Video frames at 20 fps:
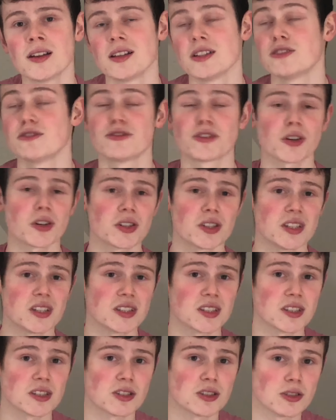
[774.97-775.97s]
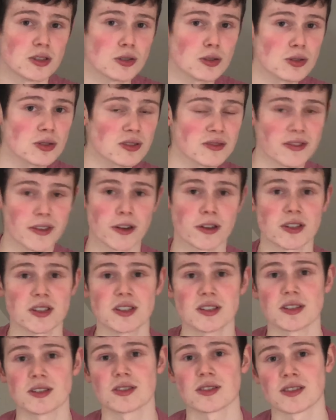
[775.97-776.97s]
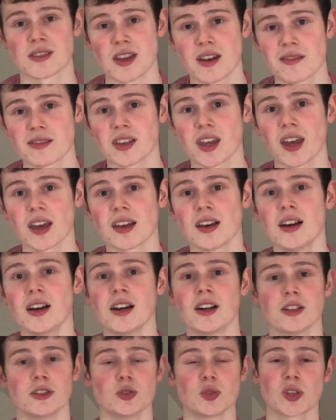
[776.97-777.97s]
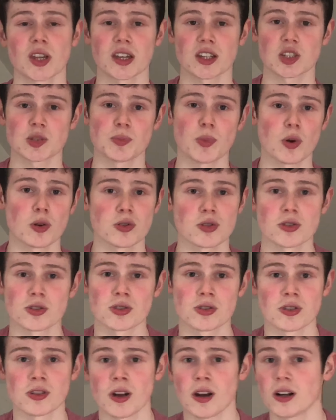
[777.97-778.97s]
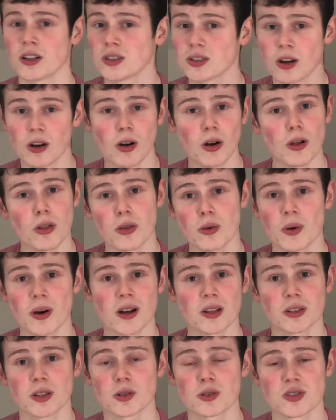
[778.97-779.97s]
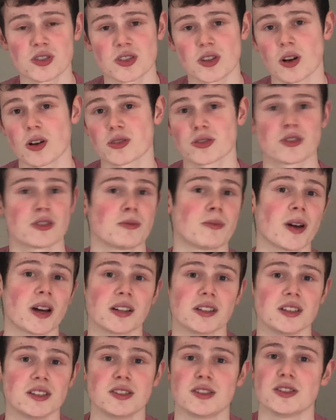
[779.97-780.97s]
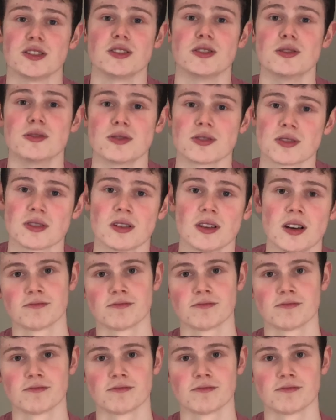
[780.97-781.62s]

It's very easy to use, very easy to navigate, and you get exposure to all the well-known stocks that you might need to use.